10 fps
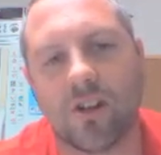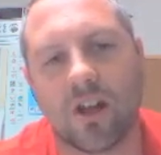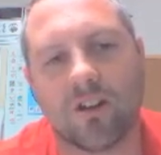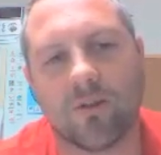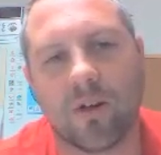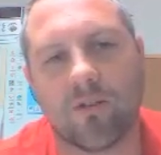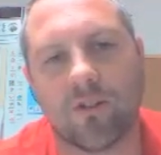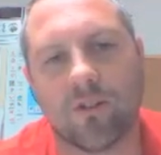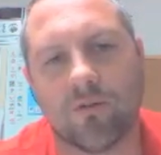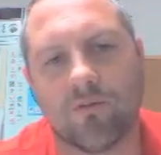that into
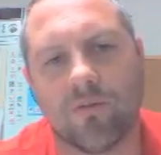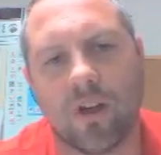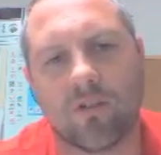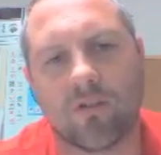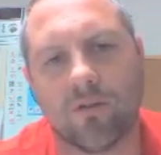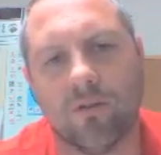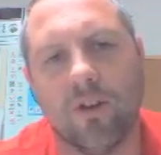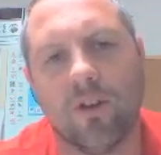our rule.